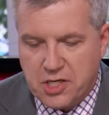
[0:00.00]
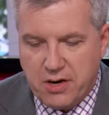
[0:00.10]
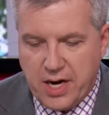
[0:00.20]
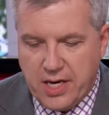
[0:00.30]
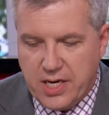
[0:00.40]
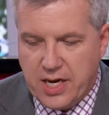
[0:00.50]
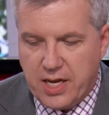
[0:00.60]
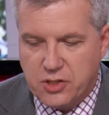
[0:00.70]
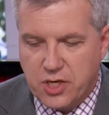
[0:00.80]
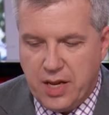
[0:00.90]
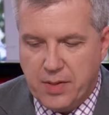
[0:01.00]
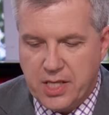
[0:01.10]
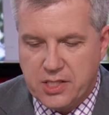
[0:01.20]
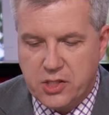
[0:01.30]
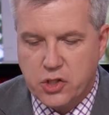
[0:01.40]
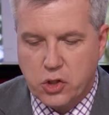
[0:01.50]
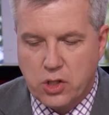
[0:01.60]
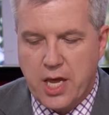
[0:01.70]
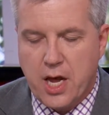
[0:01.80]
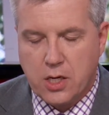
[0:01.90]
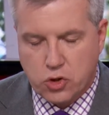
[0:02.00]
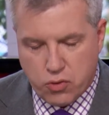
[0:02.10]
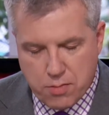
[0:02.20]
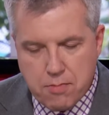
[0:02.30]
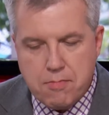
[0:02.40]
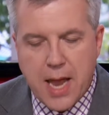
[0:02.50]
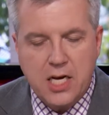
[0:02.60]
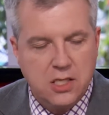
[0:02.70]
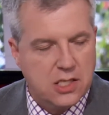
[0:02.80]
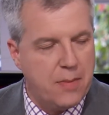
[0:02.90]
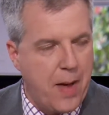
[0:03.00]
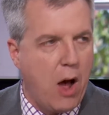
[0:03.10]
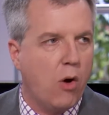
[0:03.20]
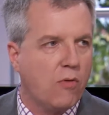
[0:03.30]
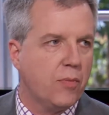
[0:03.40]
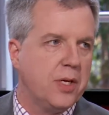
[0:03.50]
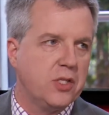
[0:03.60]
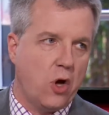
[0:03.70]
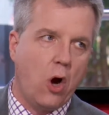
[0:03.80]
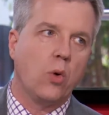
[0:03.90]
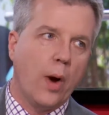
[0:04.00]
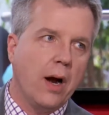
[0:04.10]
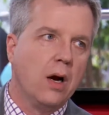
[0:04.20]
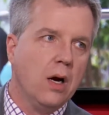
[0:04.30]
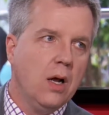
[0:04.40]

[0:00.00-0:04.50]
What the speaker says: not sharing any details today, but this is certainly a tremendously powerful piece of hardware.